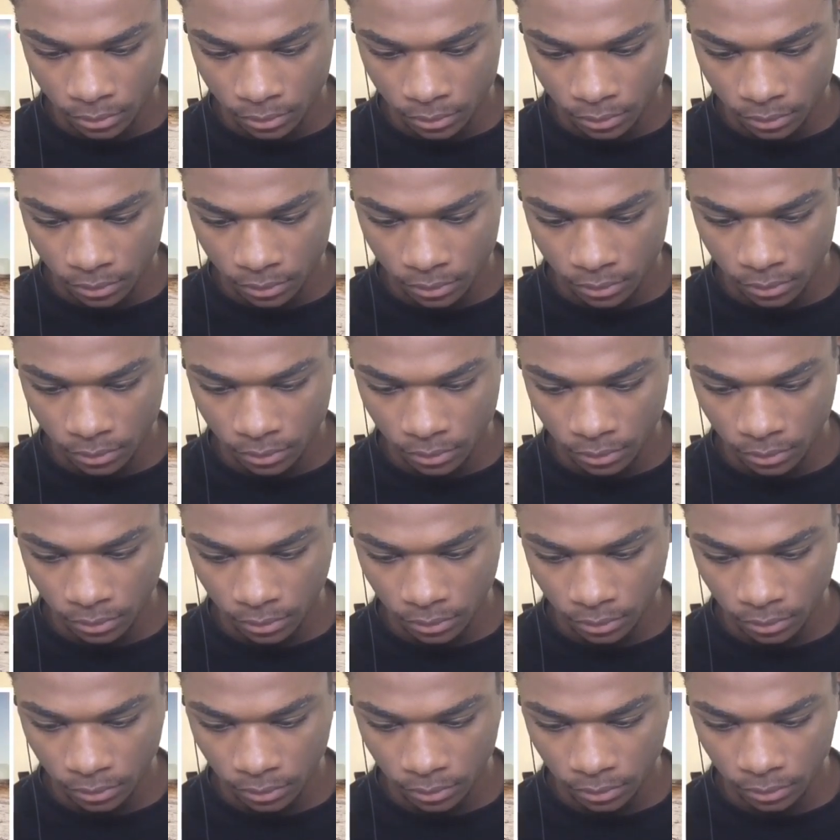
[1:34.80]
and I said
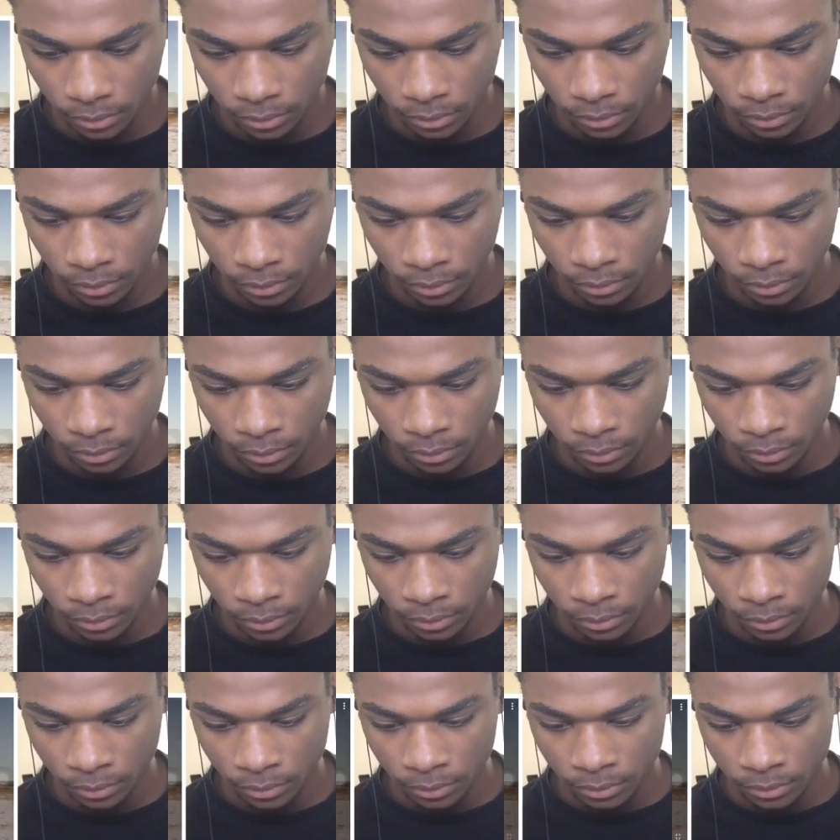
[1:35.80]
to them,
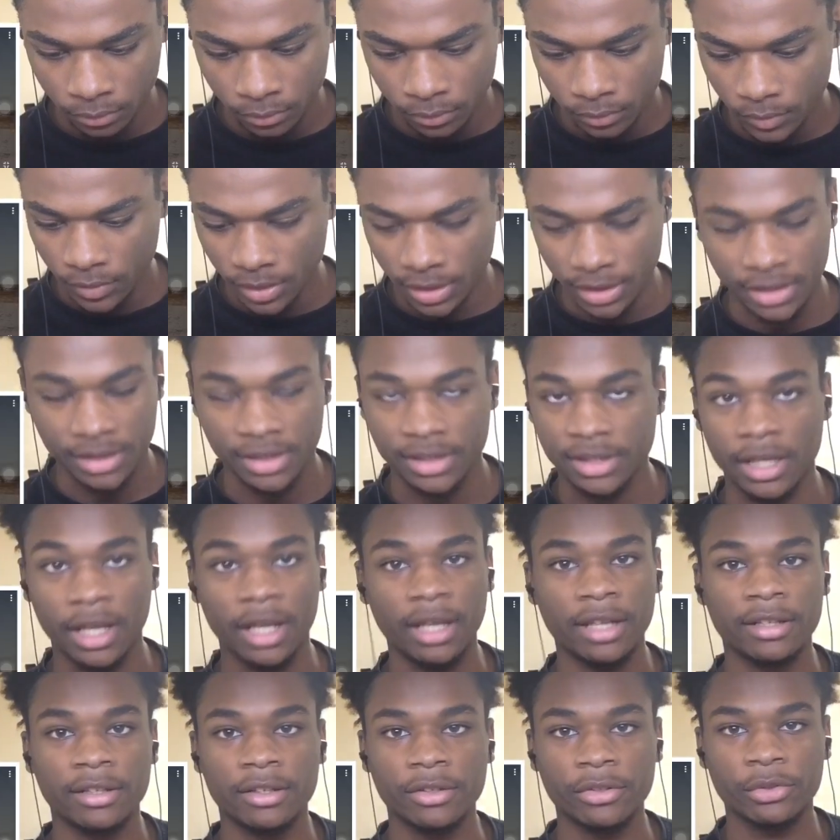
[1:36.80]
instead of creating. Just
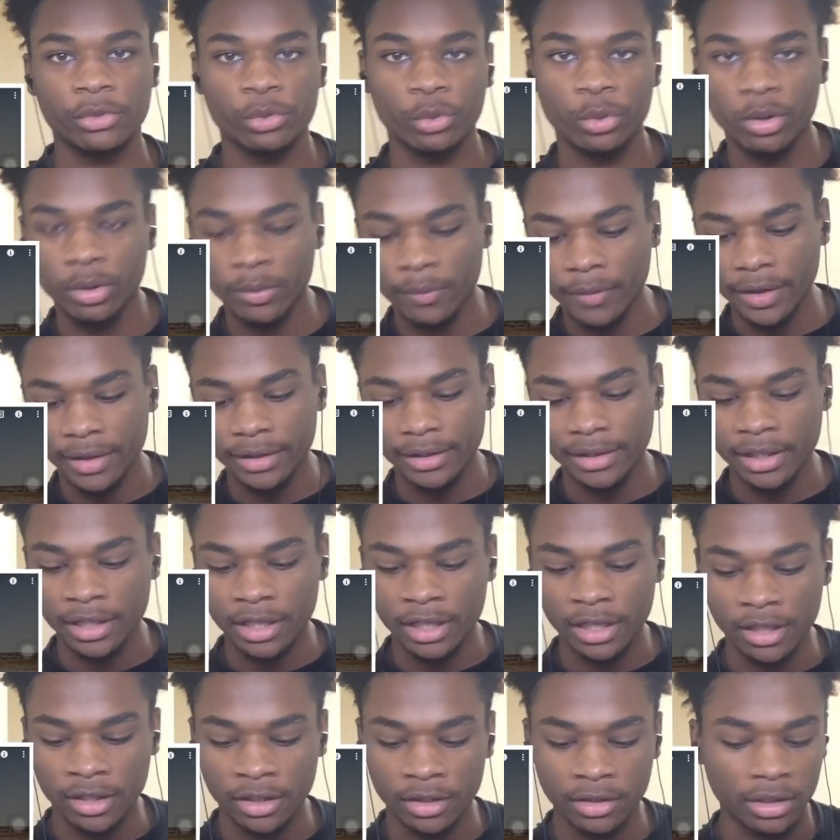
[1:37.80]
telling the story right
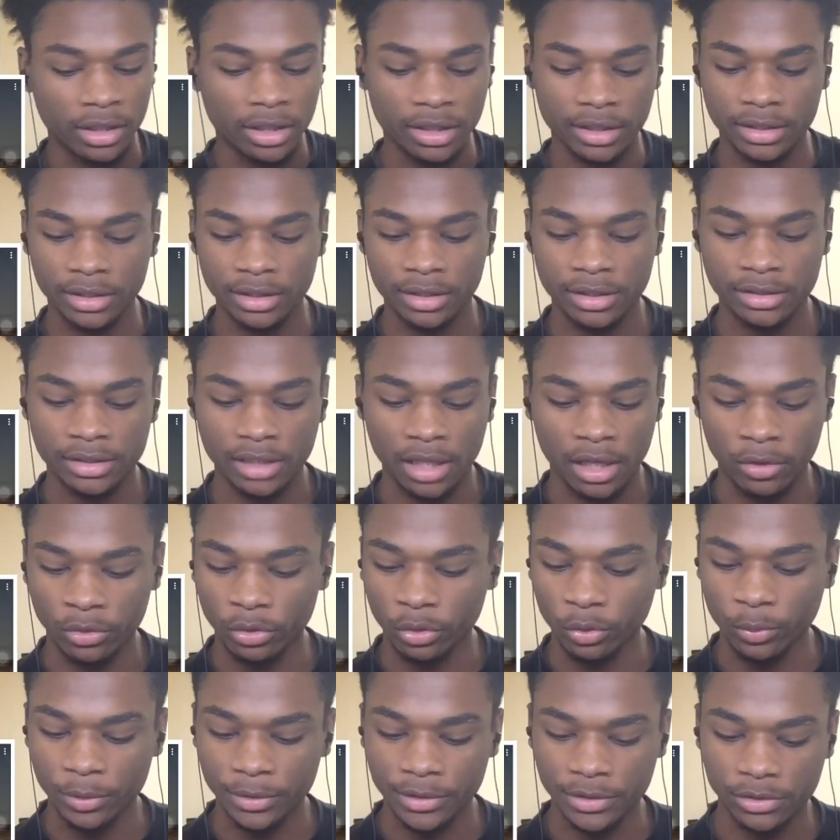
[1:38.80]
now, I guess. I don't
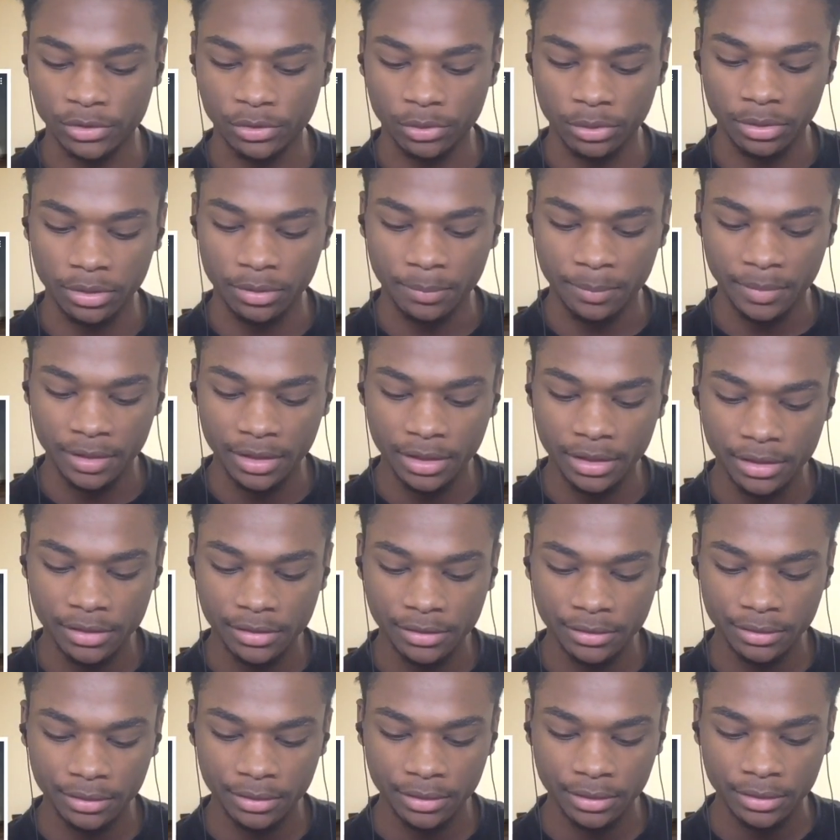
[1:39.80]
know what the story
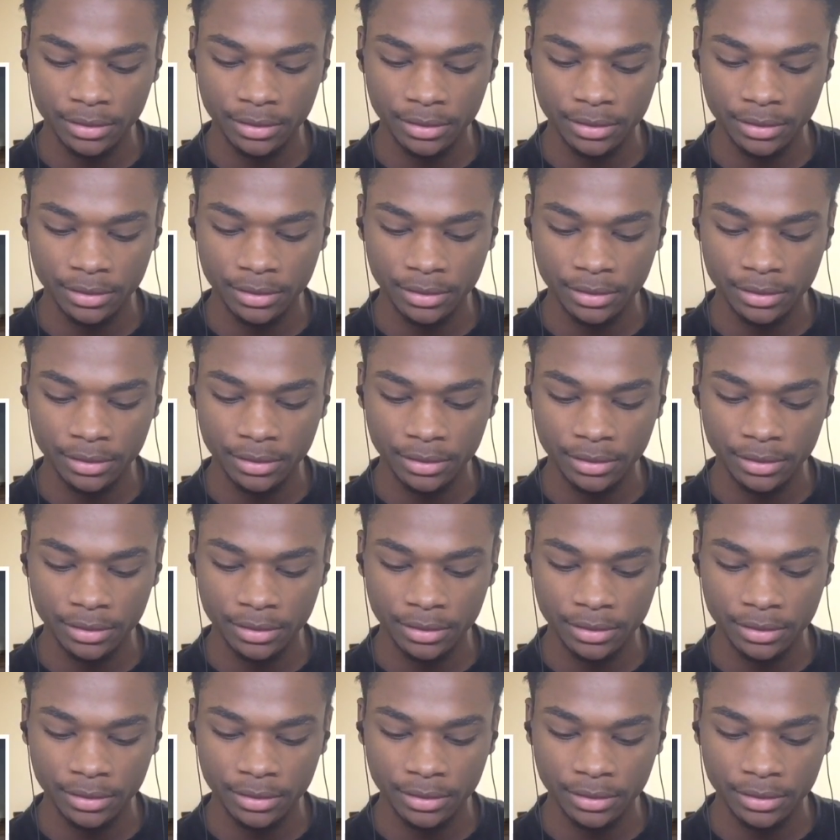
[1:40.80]
means.